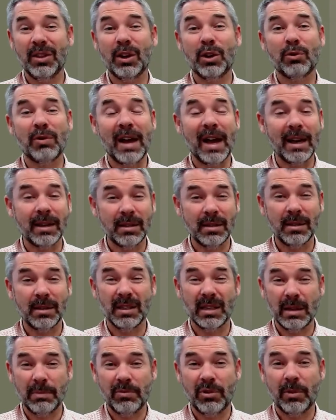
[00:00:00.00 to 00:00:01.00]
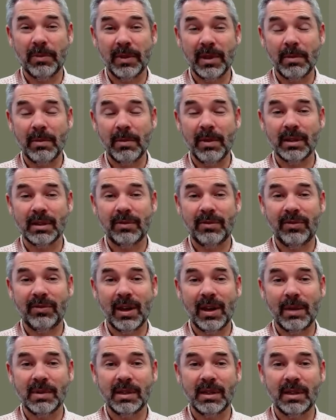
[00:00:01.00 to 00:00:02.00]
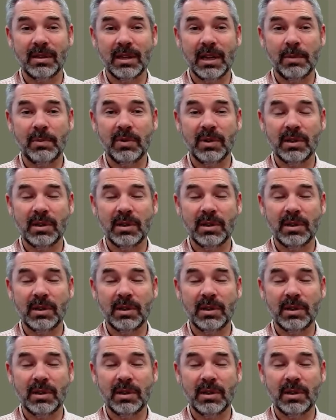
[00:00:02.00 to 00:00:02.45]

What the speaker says: the grasses are probably the most famous example.